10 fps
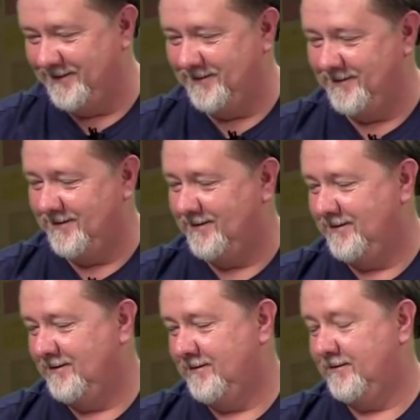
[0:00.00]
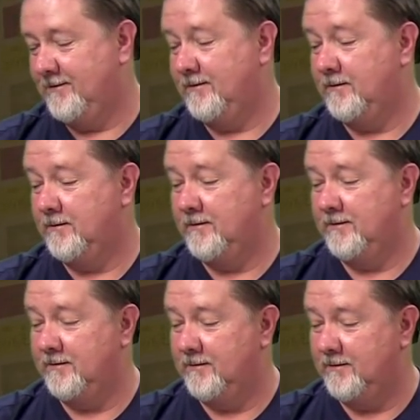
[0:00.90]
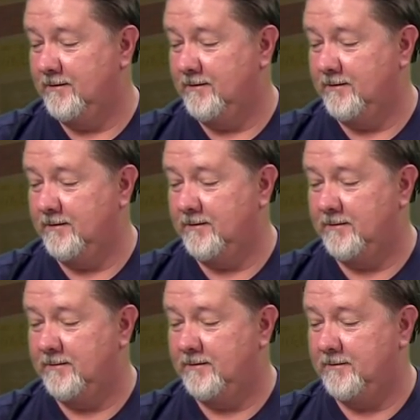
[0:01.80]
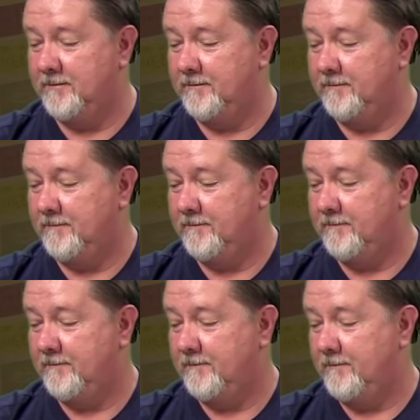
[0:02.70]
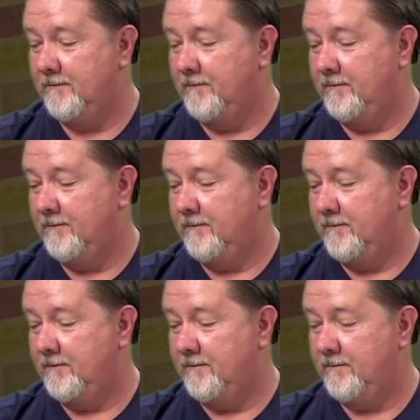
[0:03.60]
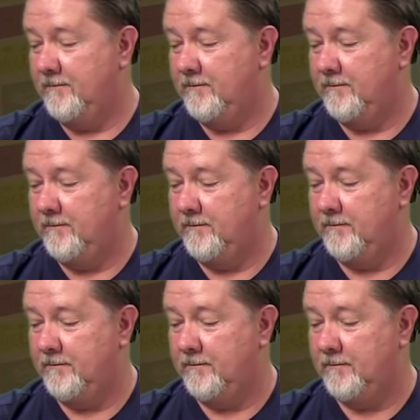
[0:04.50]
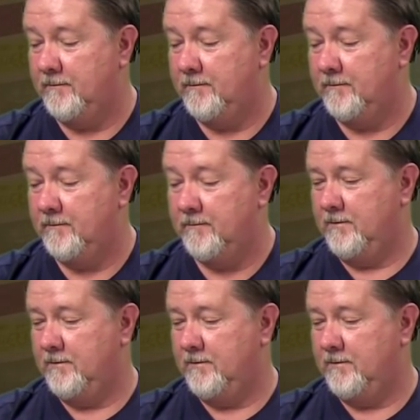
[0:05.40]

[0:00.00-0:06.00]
No words are spoken by the person on screen.